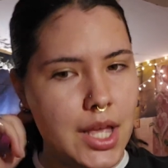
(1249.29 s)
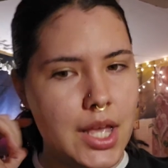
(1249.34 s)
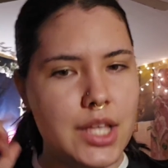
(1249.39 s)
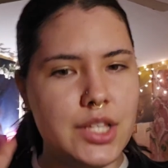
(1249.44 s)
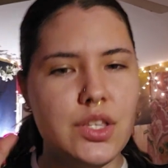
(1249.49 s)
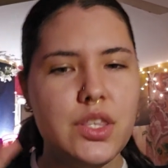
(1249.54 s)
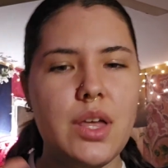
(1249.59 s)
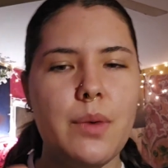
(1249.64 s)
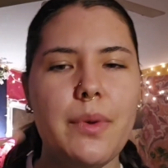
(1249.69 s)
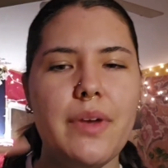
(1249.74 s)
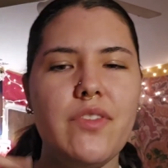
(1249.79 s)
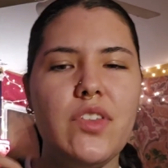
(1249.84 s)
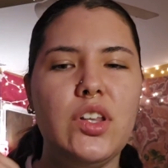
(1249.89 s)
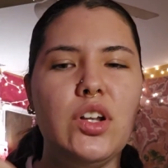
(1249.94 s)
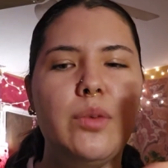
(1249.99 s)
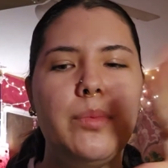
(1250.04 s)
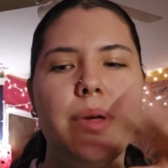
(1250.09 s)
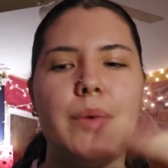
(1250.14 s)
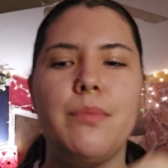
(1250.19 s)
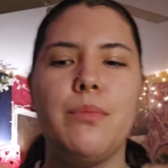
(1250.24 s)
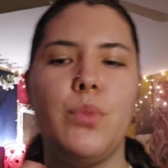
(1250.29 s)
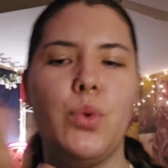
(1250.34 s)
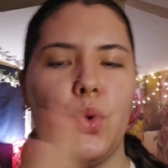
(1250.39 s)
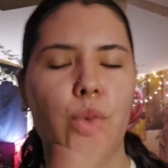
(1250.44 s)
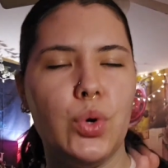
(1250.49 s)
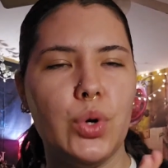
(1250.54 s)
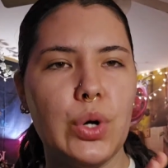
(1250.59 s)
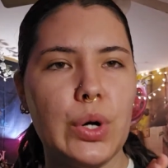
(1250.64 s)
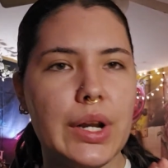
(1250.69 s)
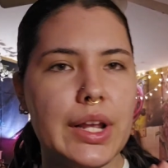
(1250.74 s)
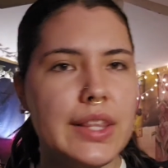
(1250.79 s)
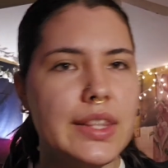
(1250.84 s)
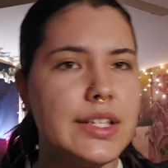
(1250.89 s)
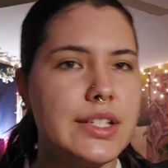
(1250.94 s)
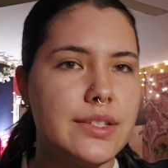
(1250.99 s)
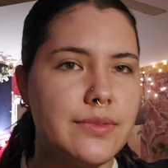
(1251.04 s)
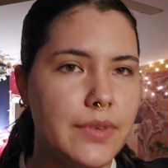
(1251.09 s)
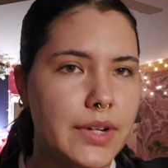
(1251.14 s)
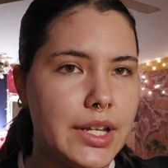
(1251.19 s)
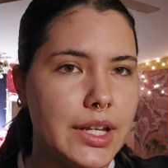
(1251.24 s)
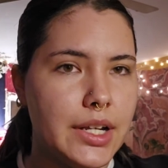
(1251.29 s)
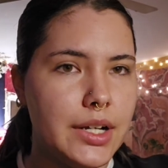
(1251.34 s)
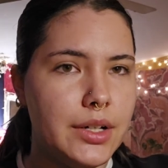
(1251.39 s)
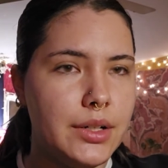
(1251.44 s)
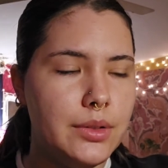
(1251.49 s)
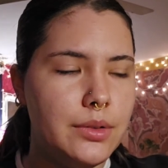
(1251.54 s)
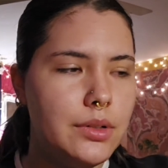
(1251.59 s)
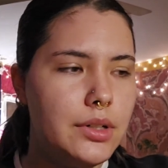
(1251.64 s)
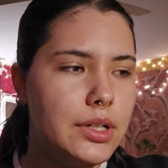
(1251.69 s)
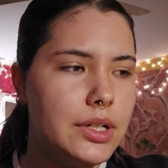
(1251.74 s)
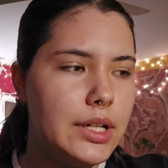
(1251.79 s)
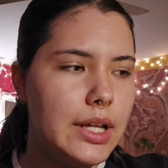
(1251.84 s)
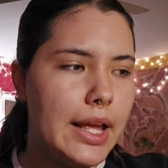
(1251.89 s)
so that we have a little bit more in this video